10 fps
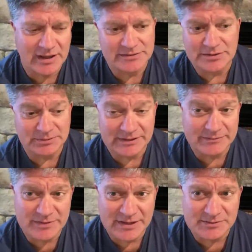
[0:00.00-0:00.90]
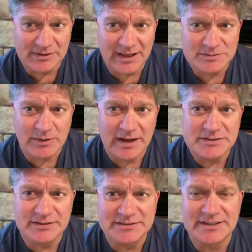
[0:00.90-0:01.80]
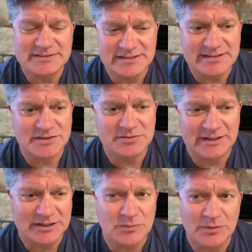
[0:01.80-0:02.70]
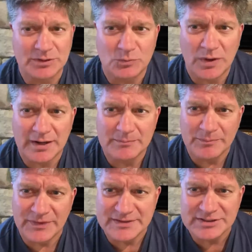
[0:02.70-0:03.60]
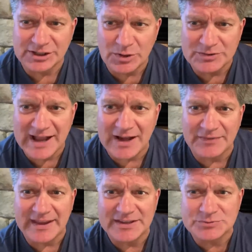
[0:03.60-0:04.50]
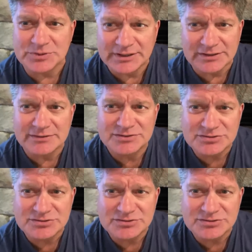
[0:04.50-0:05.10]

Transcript: I do believe Israel has a right to exist, etc. And I don't want this to go down the Israel